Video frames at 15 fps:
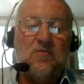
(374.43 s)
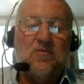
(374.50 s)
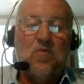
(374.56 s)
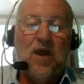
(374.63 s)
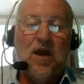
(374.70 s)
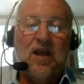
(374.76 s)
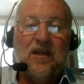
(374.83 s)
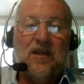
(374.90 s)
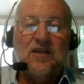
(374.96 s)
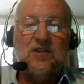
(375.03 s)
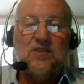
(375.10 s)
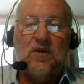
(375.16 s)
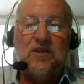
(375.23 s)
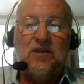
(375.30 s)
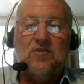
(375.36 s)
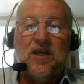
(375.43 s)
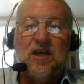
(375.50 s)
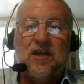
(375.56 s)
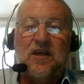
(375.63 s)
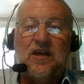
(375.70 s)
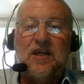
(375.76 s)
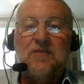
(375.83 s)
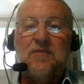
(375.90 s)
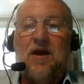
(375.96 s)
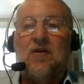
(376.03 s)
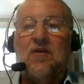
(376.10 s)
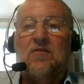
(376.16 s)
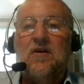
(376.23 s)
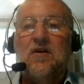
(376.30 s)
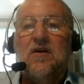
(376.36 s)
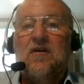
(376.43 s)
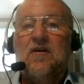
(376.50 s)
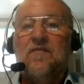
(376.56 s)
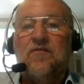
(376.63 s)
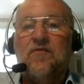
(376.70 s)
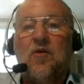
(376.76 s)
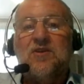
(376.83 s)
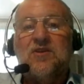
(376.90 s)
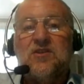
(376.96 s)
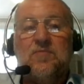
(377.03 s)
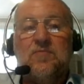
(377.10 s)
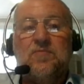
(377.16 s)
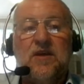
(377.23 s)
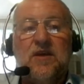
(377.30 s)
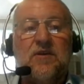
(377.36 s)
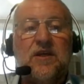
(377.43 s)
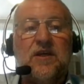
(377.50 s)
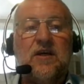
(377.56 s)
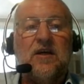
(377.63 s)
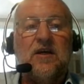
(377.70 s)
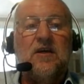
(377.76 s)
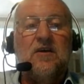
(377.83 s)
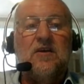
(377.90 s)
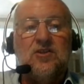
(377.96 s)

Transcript: and whaling is when you get an email from a superior